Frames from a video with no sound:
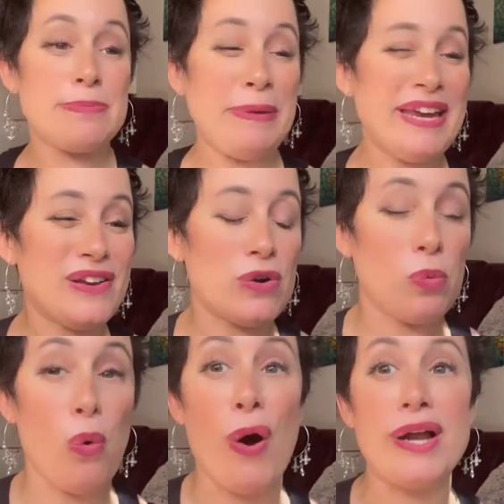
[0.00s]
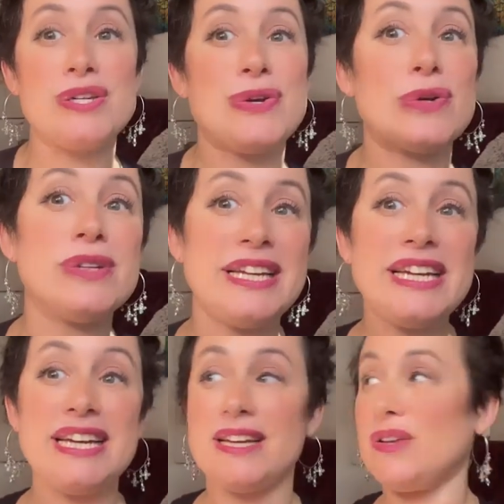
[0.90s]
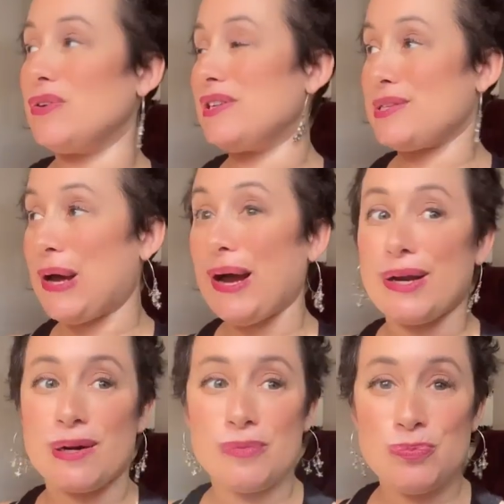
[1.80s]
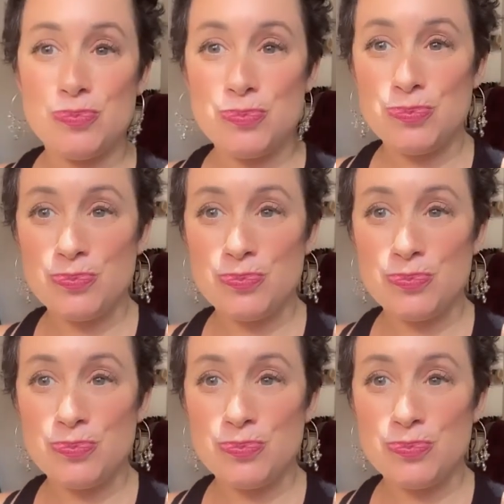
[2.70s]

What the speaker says: Speak your want, your need, your desire